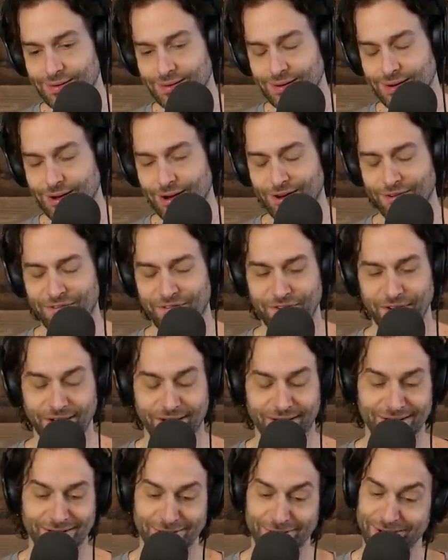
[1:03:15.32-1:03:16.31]
Oh,
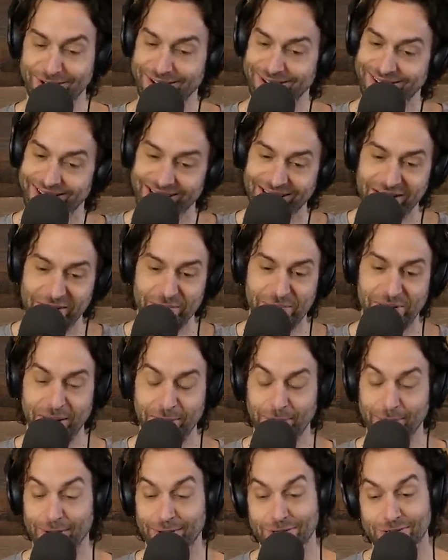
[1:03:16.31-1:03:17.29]
fuck, dude.
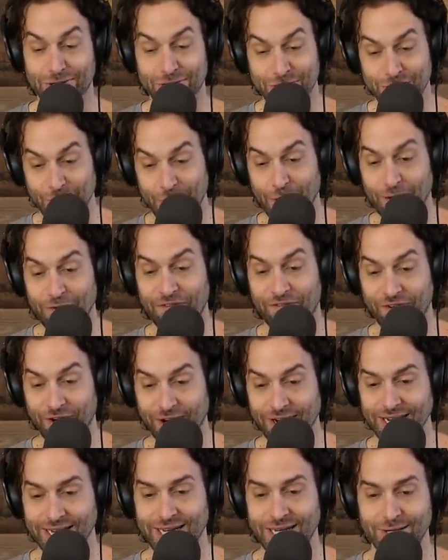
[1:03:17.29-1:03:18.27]
People are so
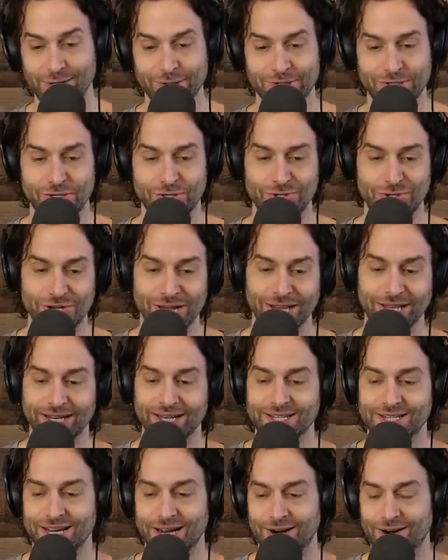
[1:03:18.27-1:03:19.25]
funny. He used gel in
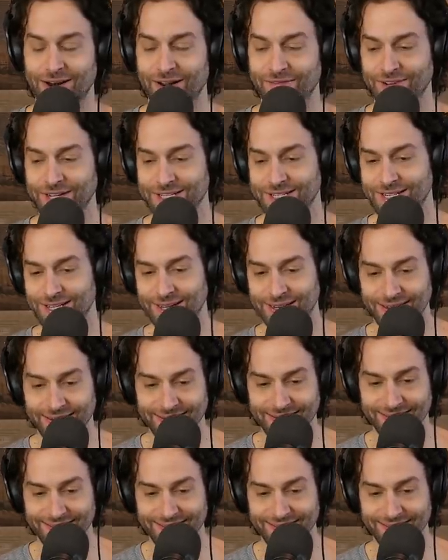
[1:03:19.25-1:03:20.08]
his hair, obviously.